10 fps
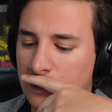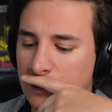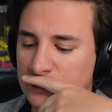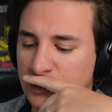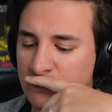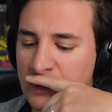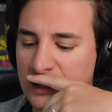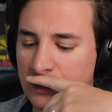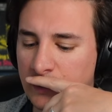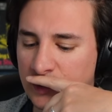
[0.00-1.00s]
sort of
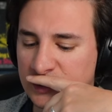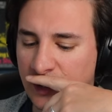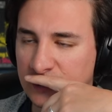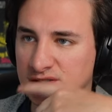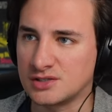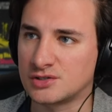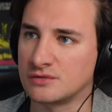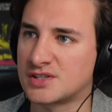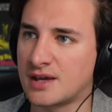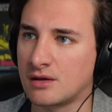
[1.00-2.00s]
media personality to sort
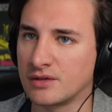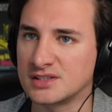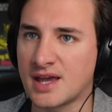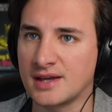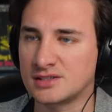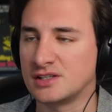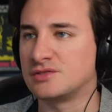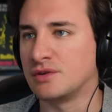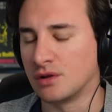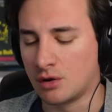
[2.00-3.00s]
of take on this case and
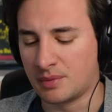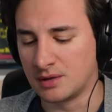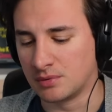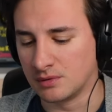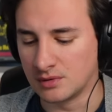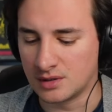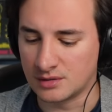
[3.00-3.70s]
interview a lot of people,